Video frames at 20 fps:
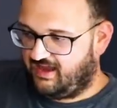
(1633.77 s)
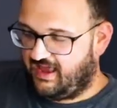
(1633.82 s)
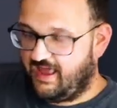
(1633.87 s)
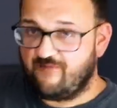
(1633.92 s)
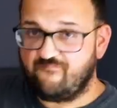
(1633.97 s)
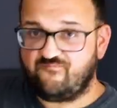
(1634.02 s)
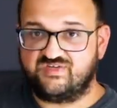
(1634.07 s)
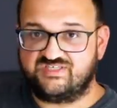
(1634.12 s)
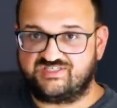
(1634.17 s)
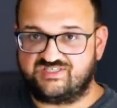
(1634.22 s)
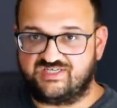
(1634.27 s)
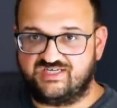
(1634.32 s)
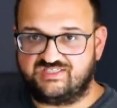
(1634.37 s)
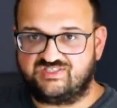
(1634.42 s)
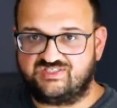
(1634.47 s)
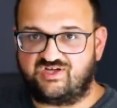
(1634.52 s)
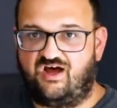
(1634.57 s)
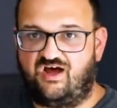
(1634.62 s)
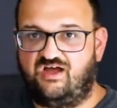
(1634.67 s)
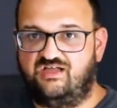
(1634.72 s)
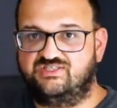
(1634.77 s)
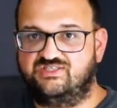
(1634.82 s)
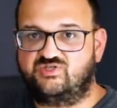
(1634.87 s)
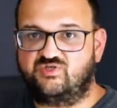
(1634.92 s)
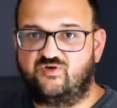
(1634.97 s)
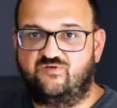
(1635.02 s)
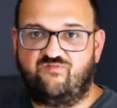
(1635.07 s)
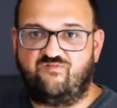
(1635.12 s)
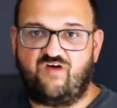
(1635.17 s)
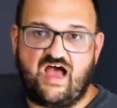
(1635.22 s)
emphasis on
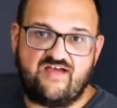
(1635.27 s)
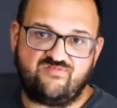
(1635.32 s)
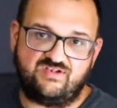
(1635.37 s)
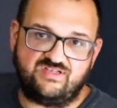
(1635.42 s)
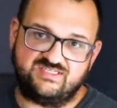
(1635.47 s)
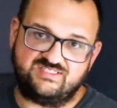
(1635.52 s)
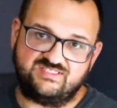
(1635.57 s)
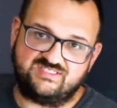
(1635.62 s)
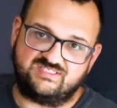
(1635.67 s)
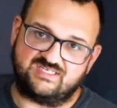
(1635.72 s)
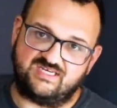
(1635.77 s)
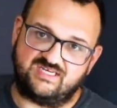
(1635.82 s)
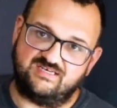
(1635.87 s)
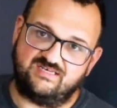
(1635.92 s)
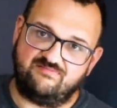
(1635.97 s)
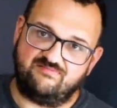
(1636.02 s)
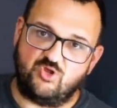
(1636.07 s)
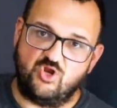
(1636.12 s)
survivalists and,